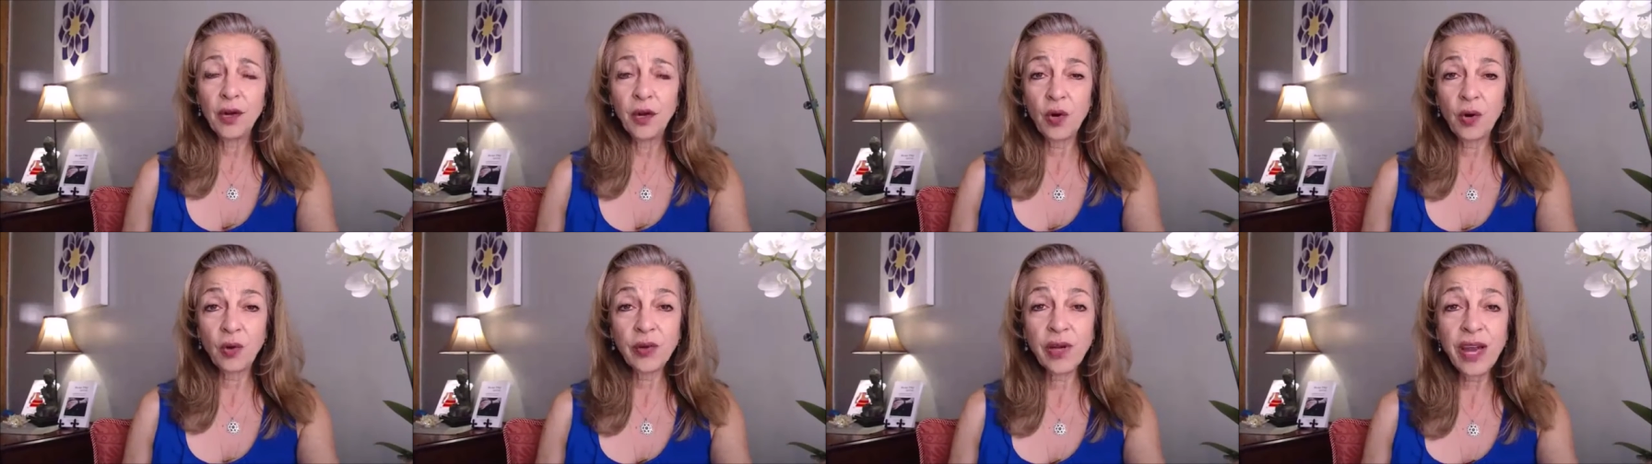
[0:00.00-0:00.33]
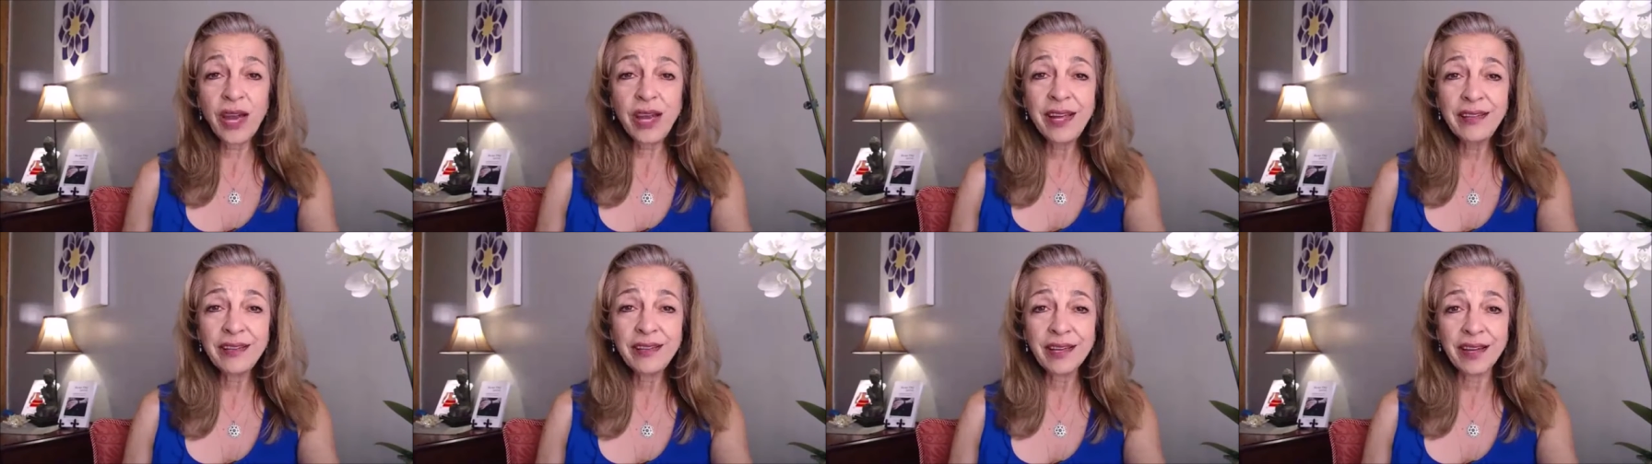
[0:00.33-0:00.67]

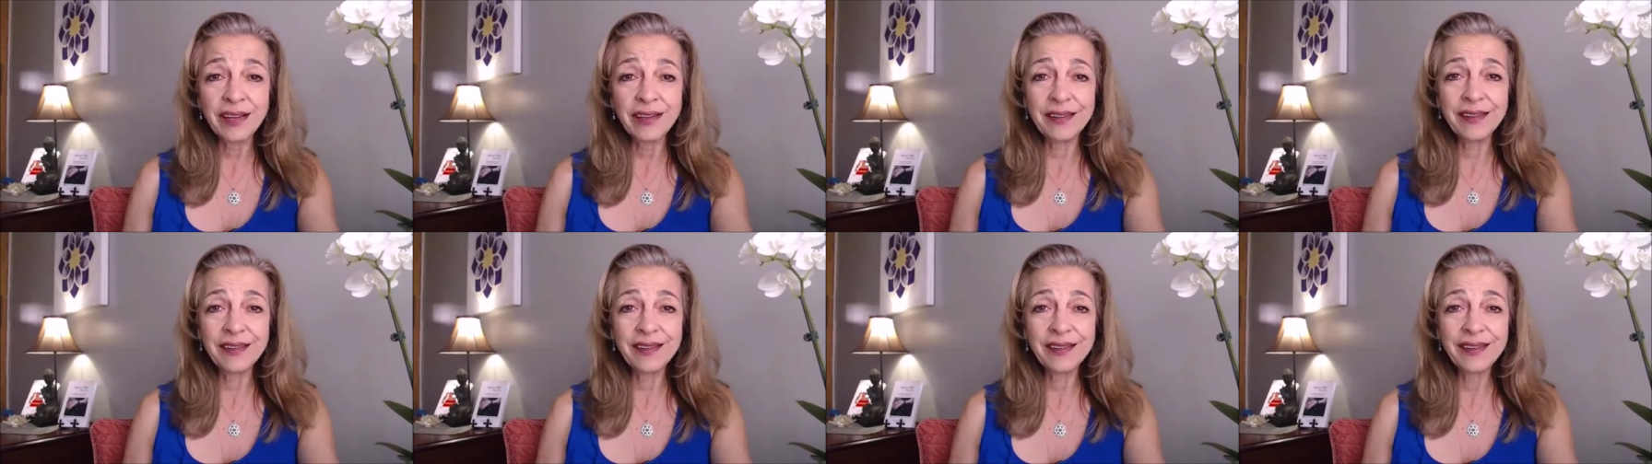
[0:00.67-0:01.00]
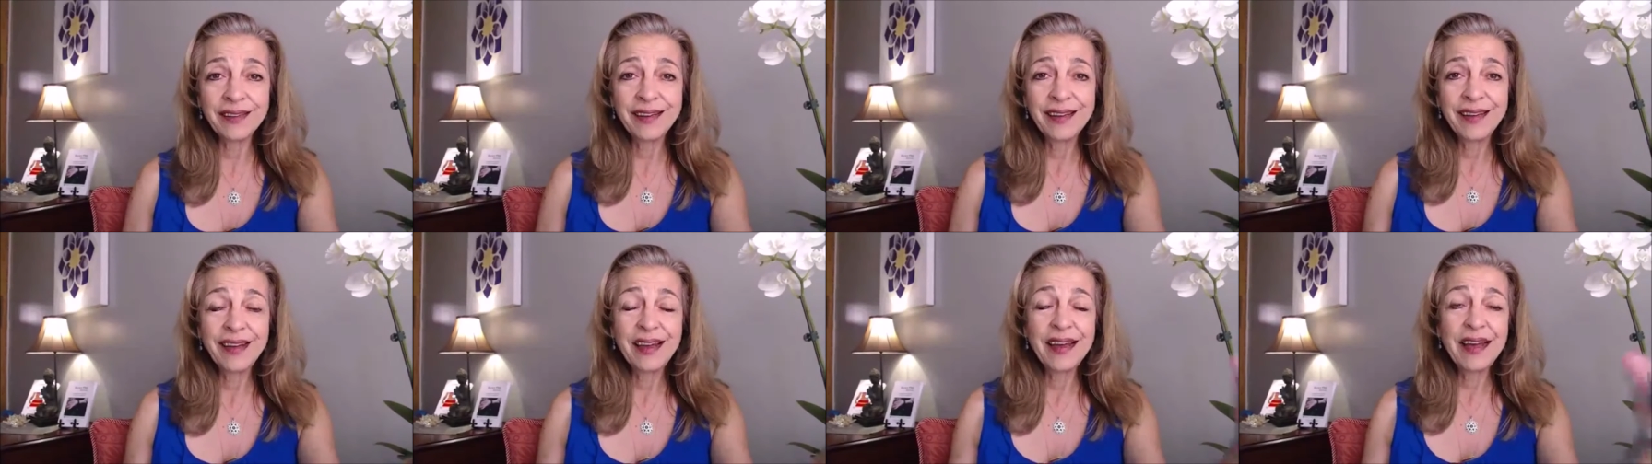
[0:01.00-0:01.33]
okay, then
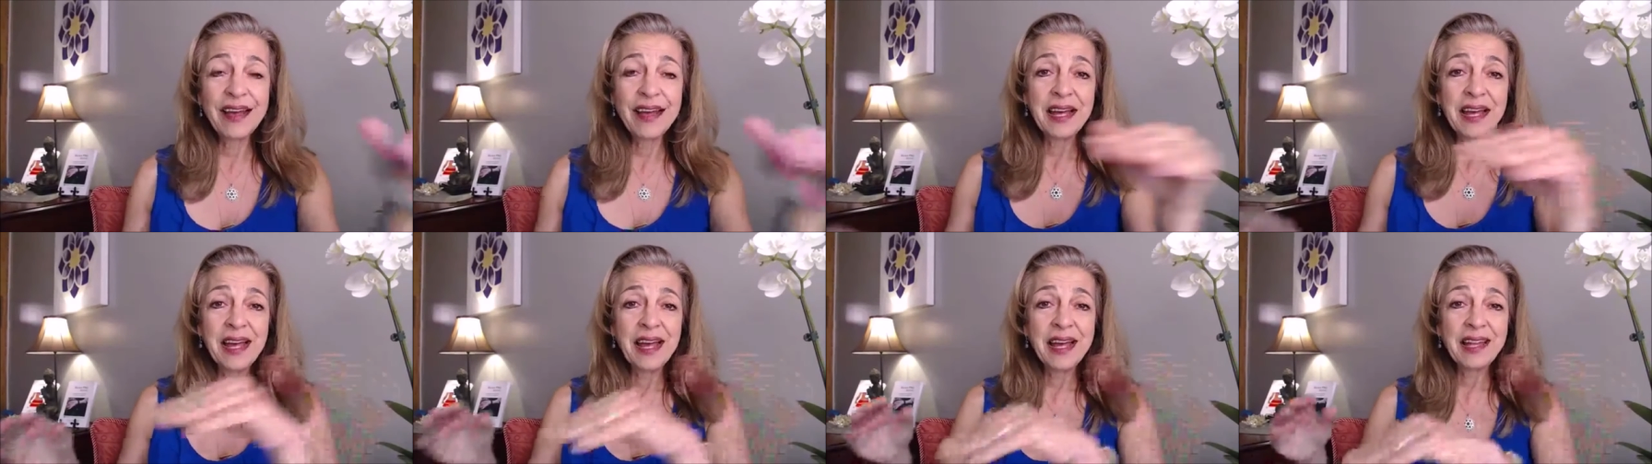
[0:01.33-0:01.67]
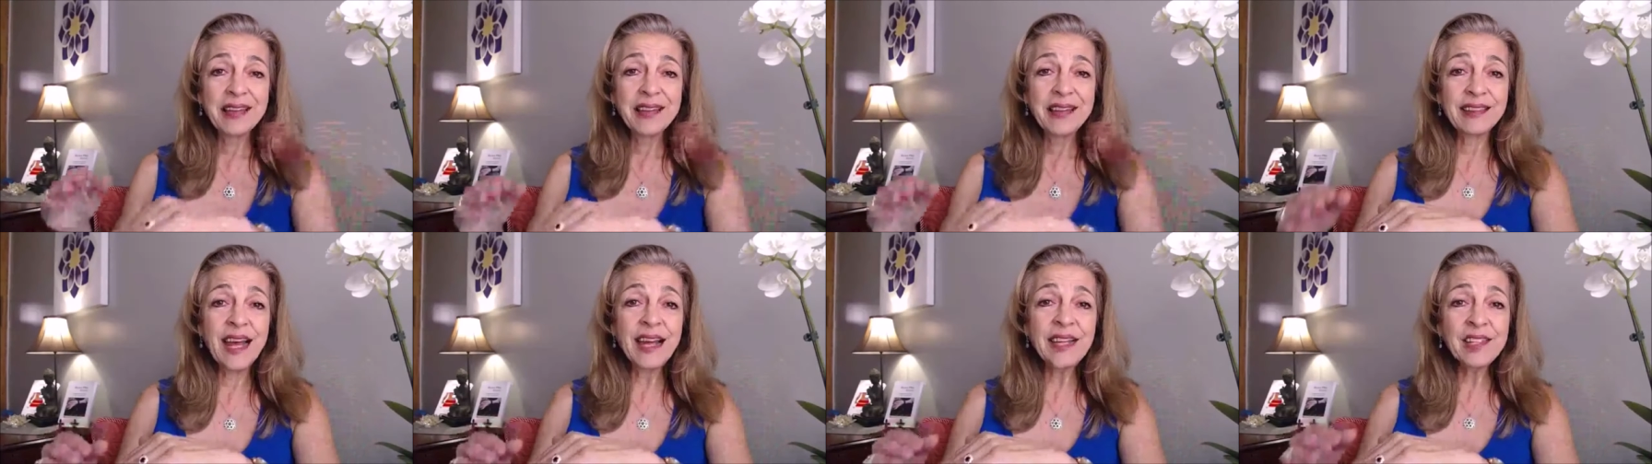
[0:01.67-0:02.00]

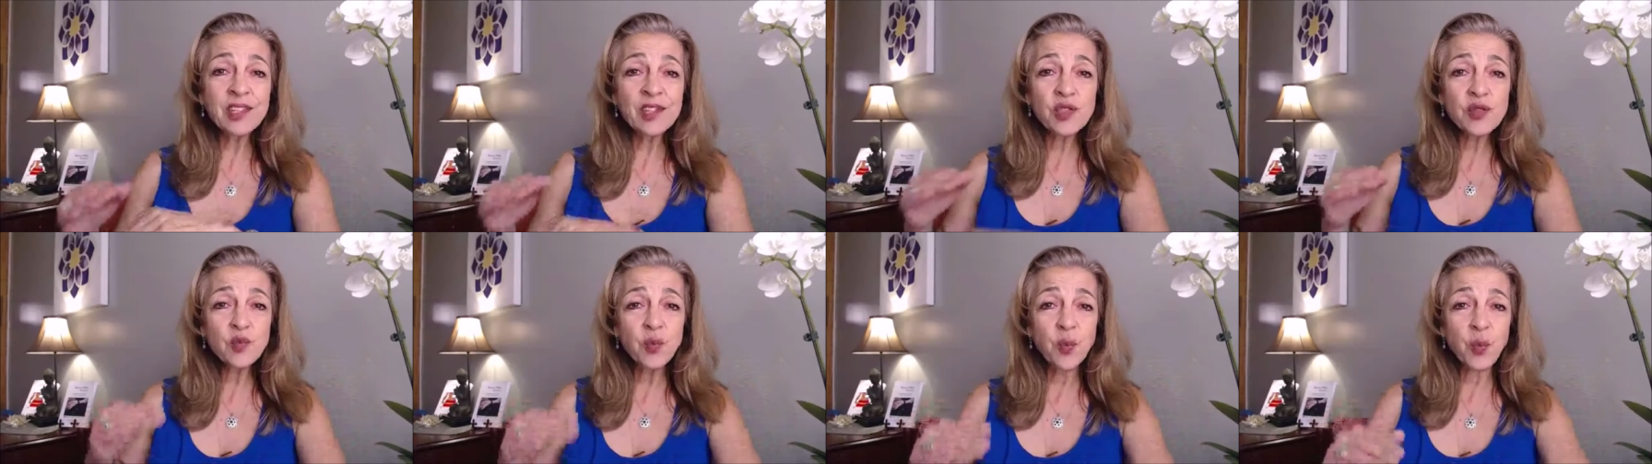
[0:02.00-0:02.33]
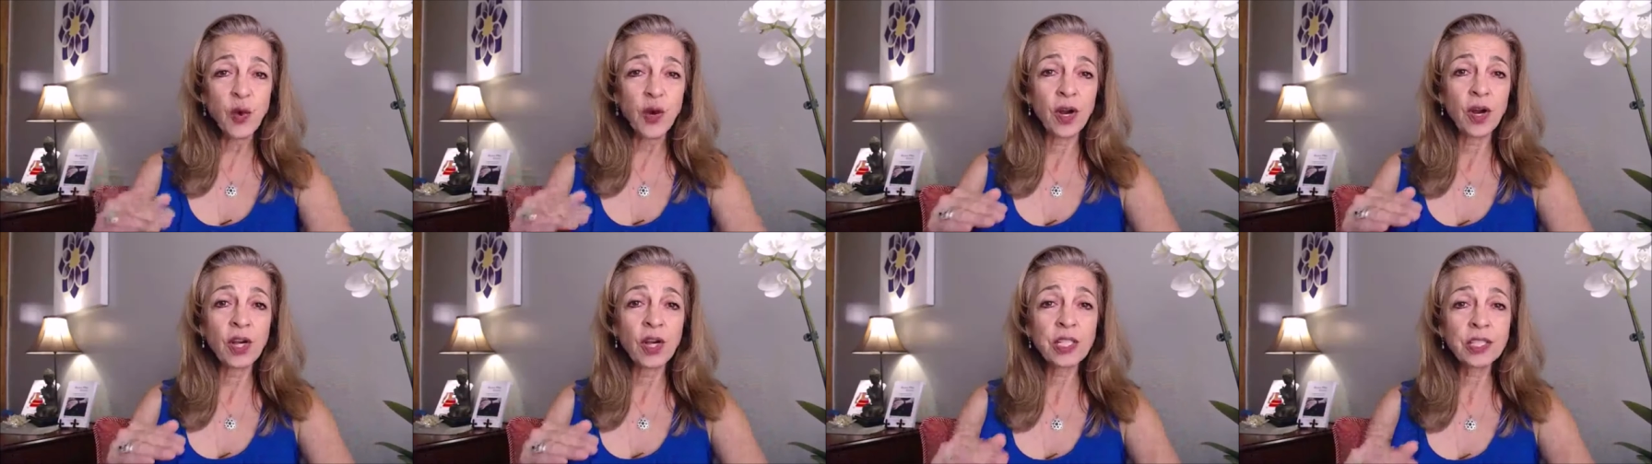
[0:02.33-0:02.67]
let's
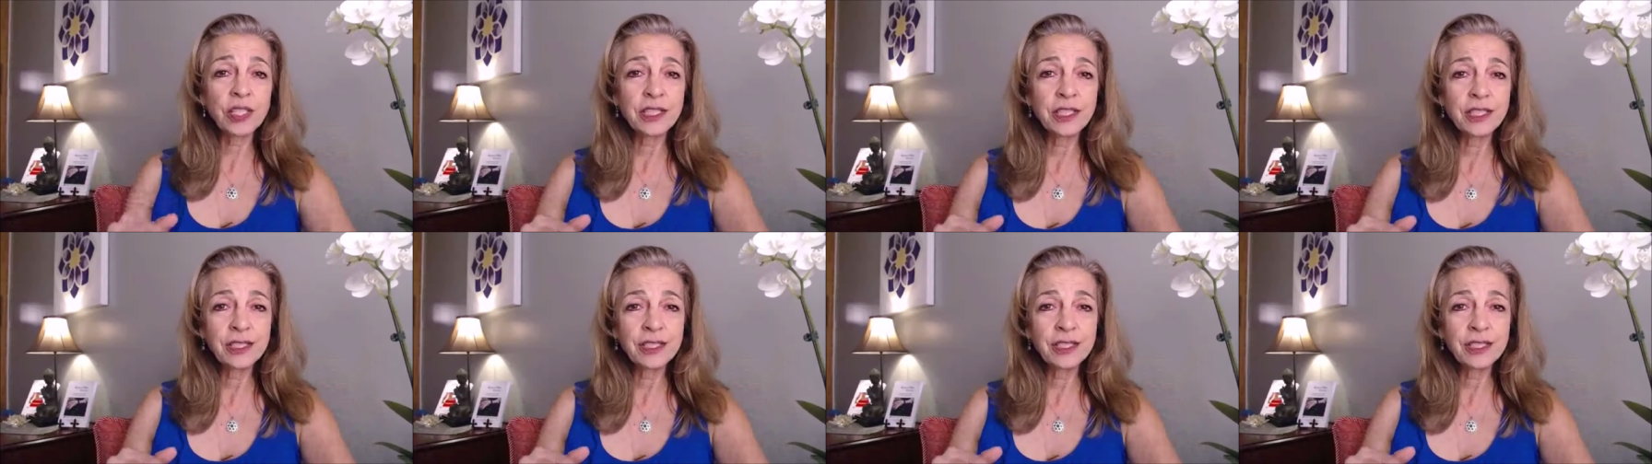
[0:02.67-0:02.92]
work